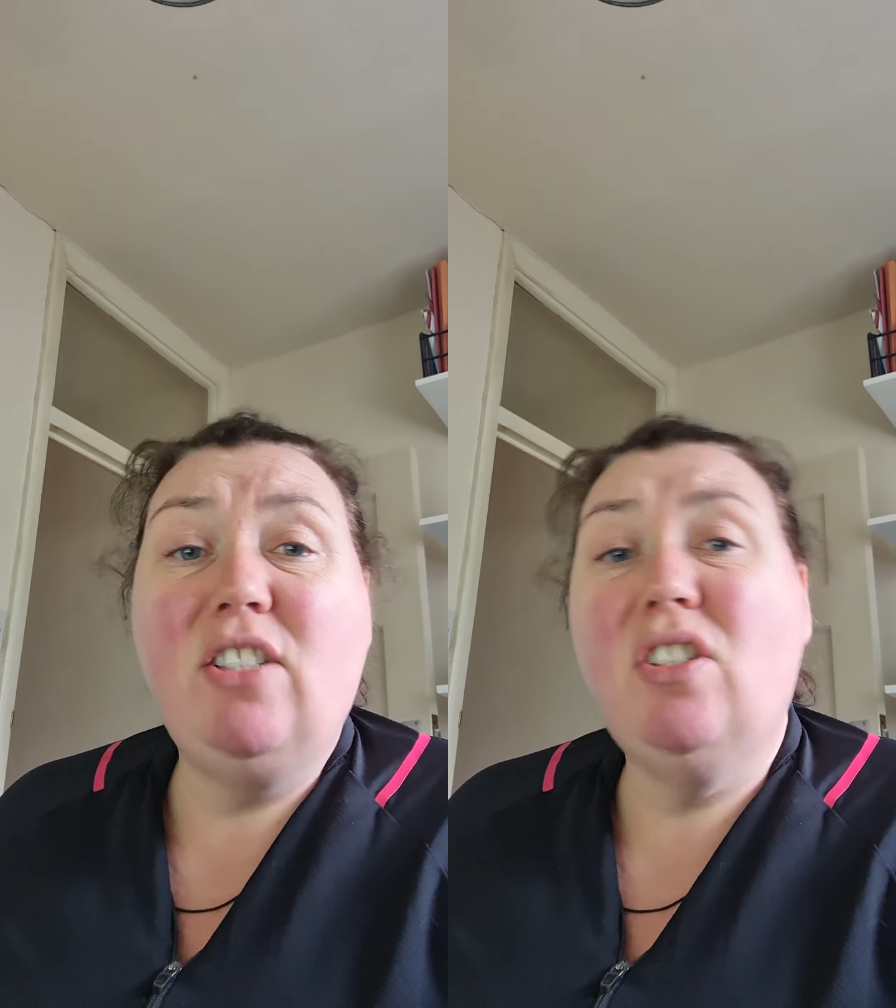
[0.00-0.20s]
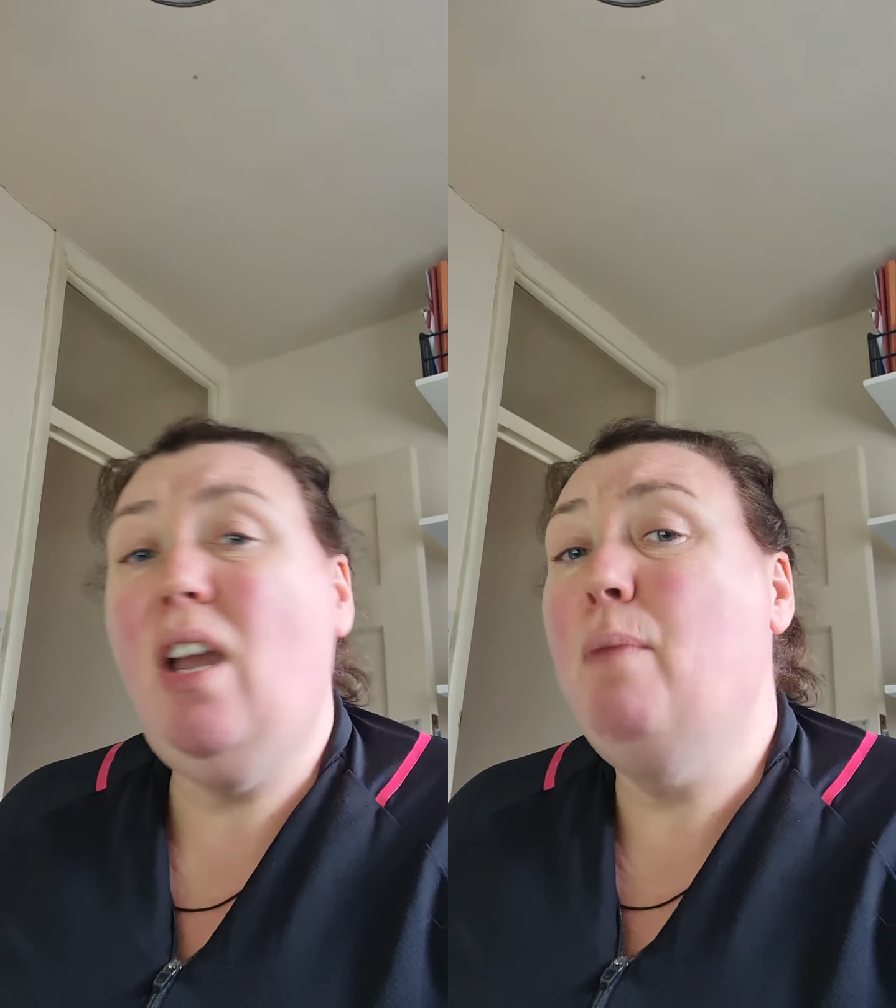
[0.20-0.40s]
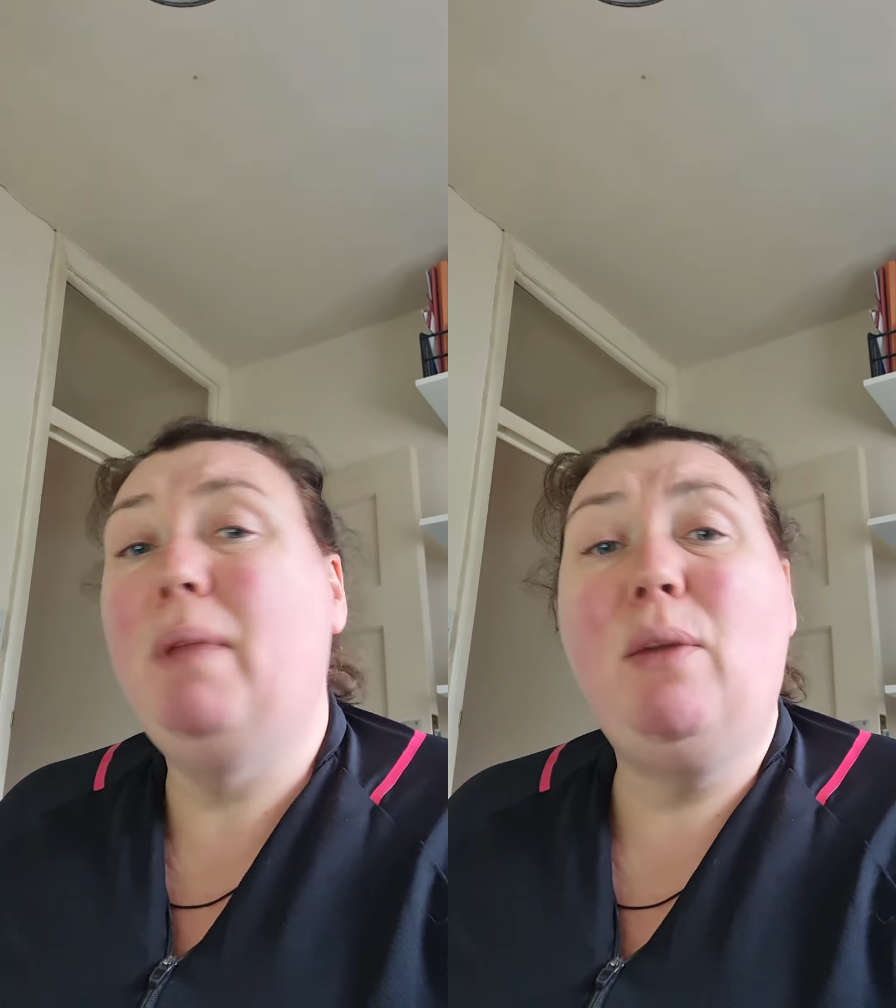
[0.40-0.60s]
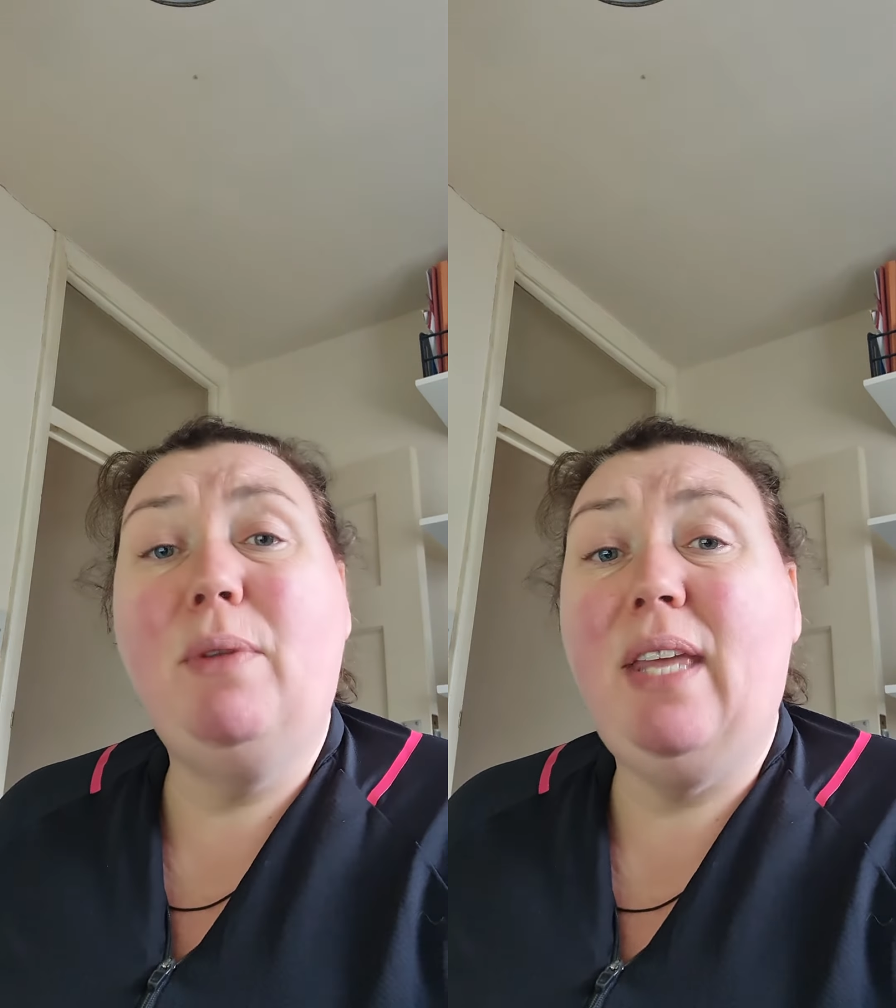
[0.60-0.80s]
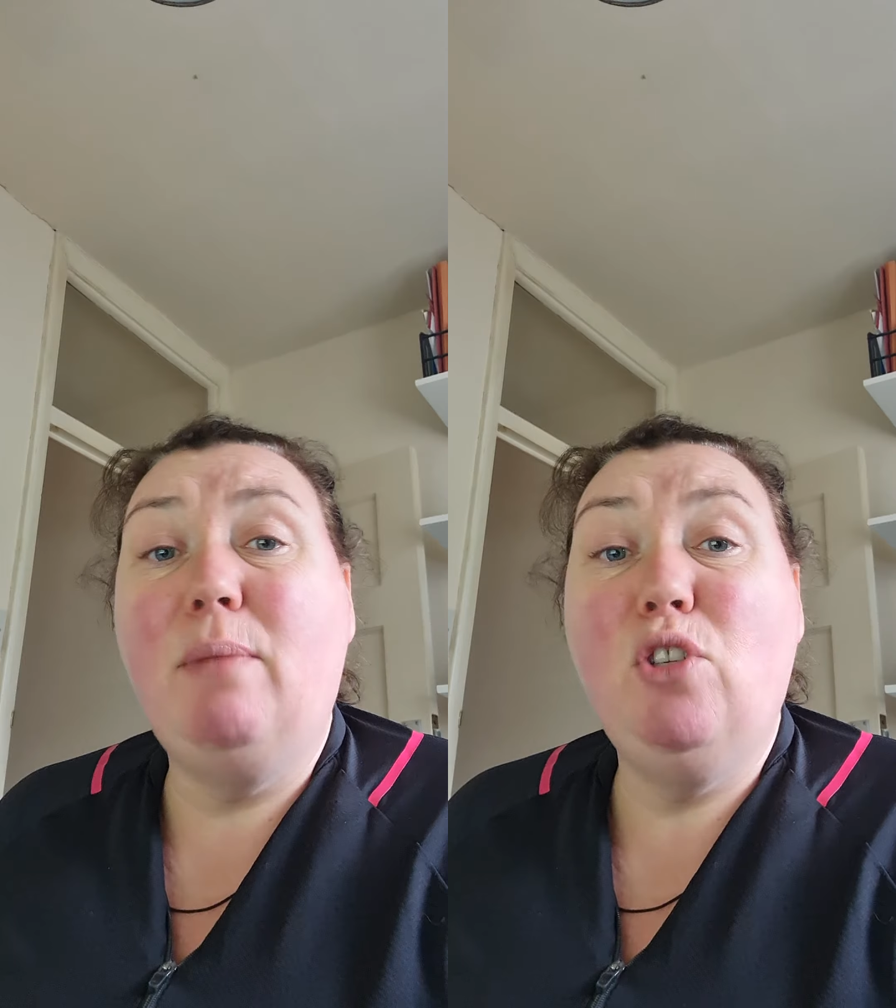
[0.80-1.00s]
Just go and meet
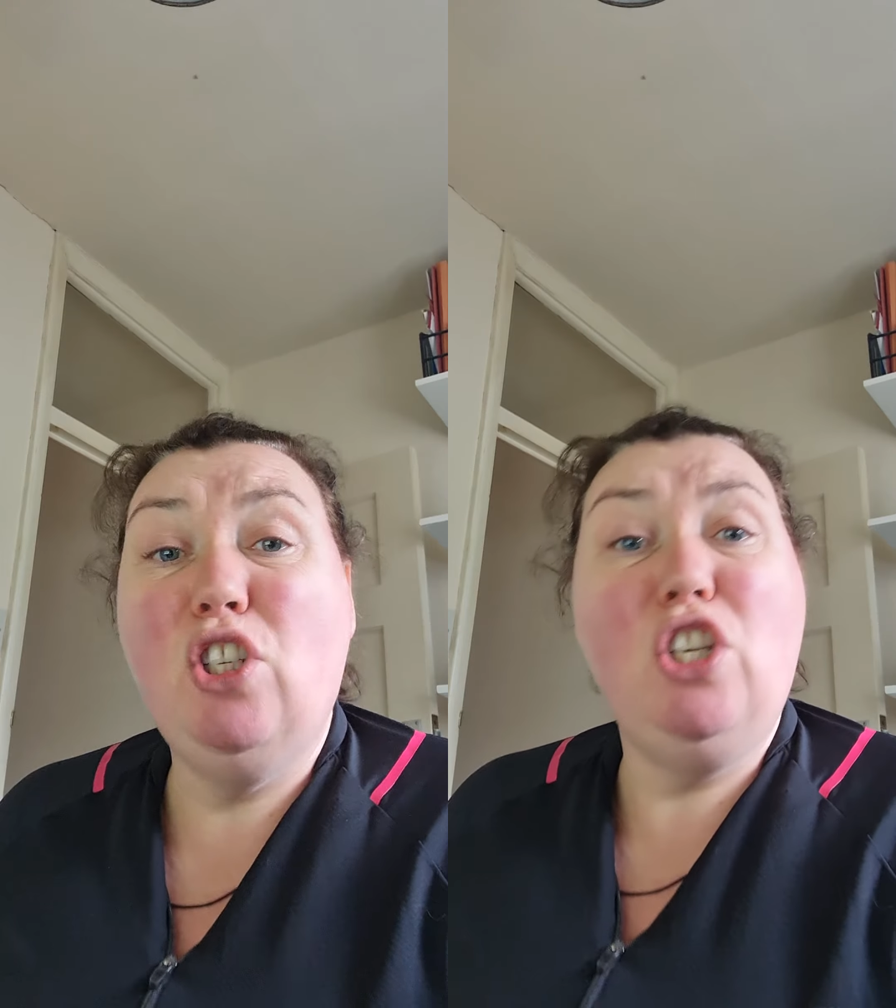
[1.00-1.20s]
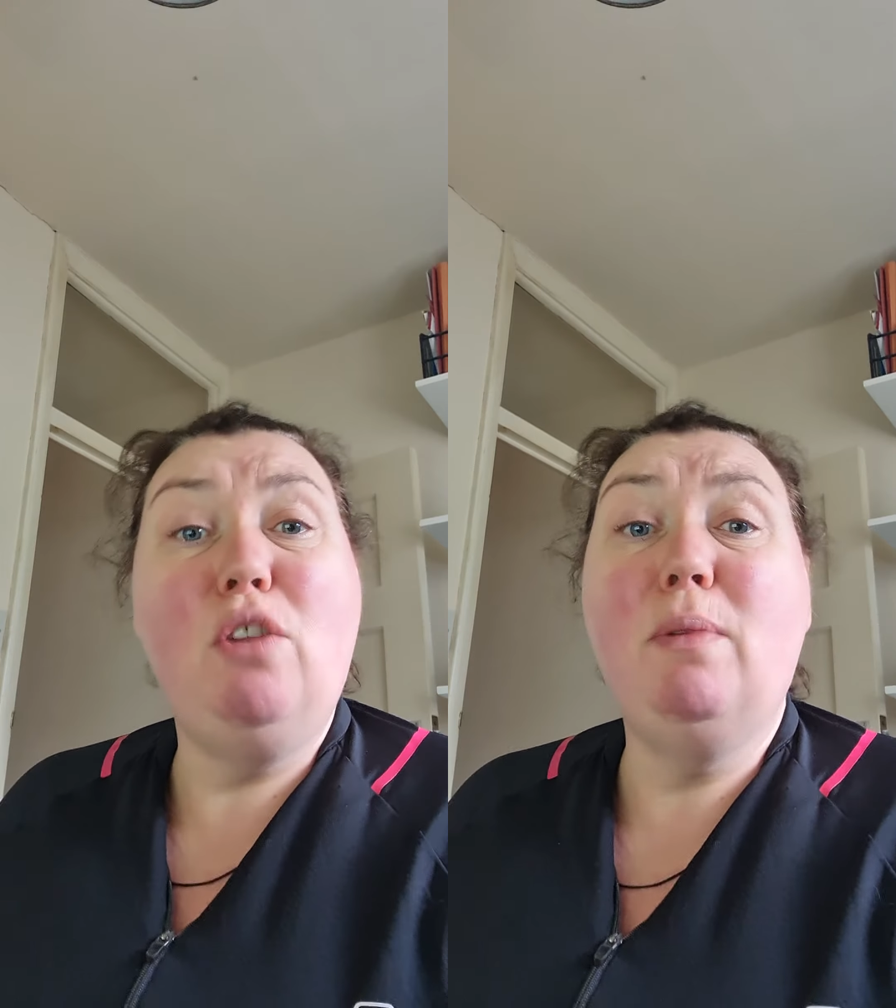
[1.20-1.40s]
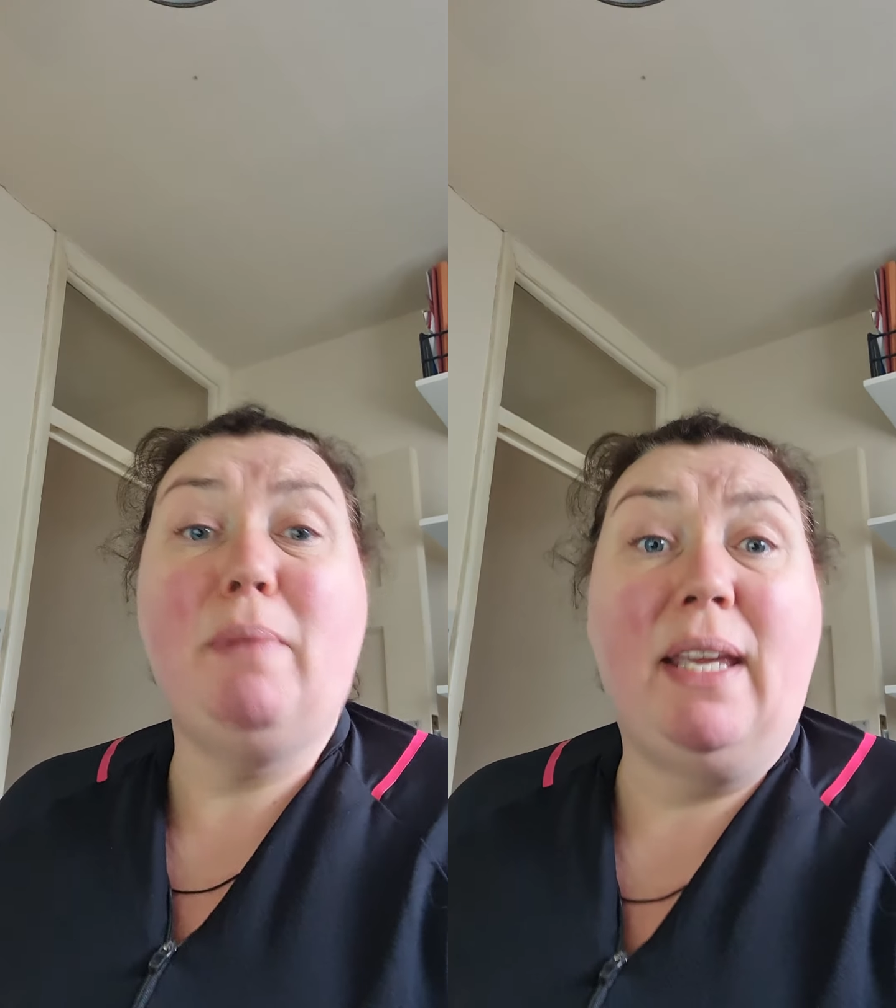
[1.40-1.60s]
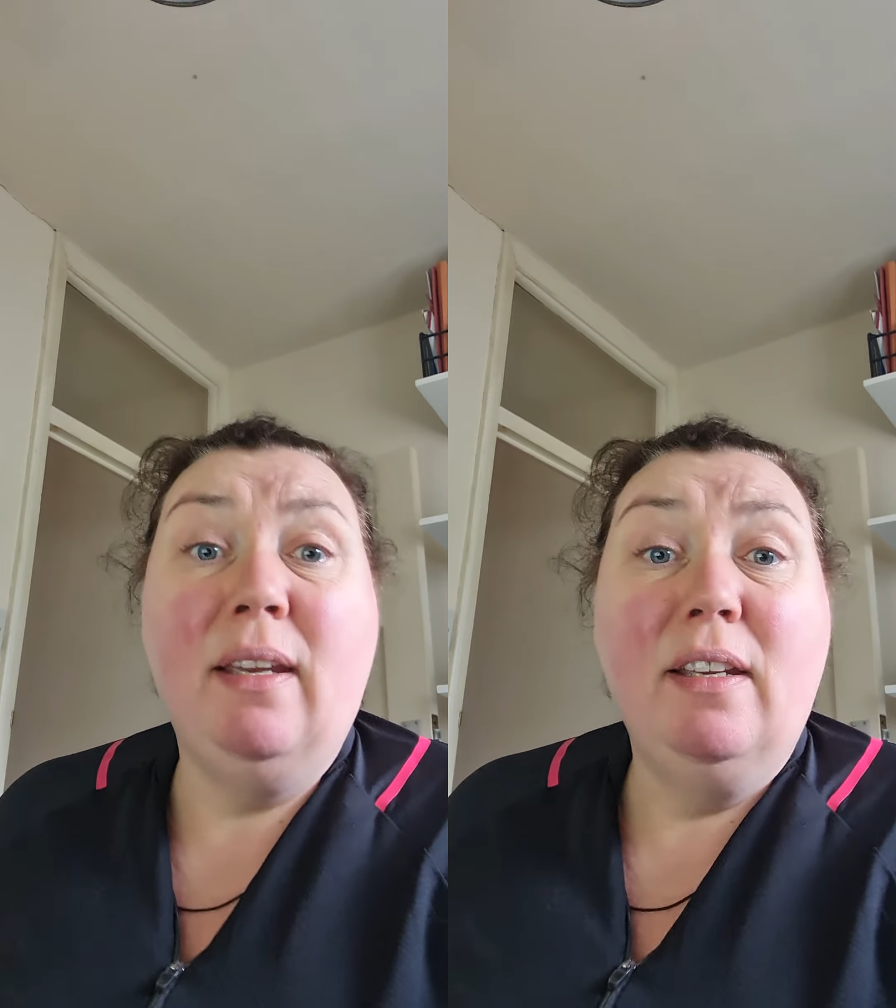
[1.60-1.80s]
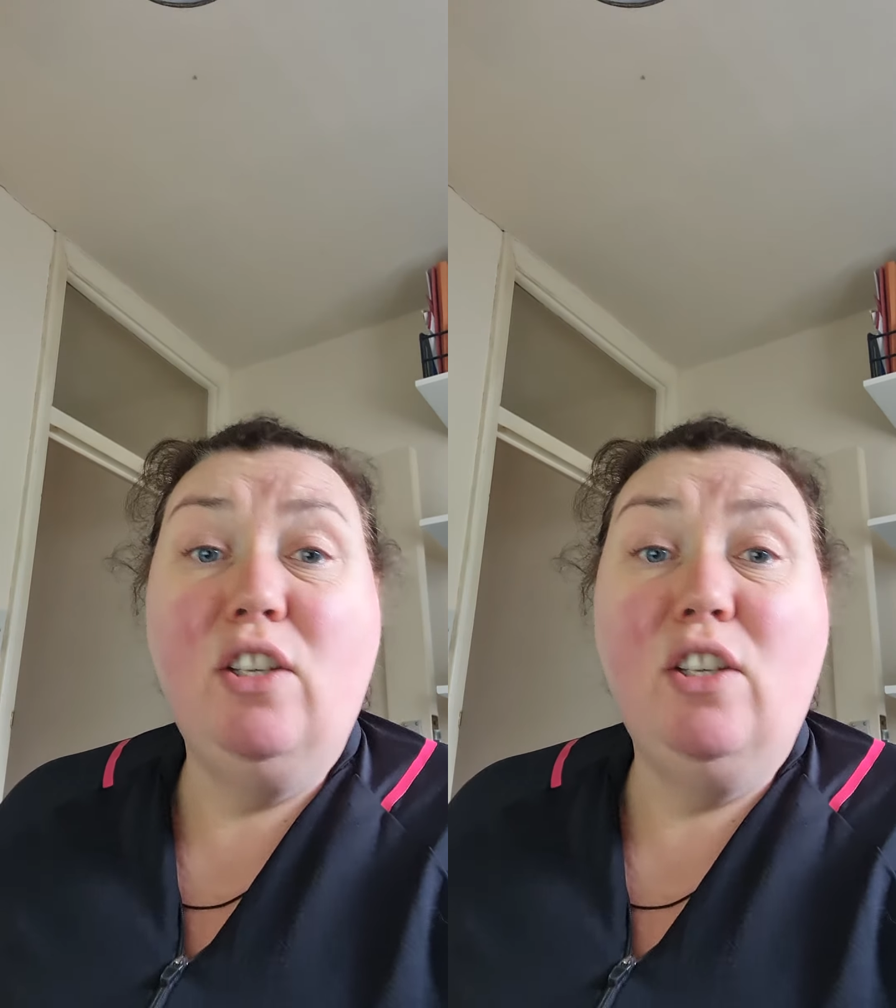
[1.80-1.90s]
with him. Just humour me.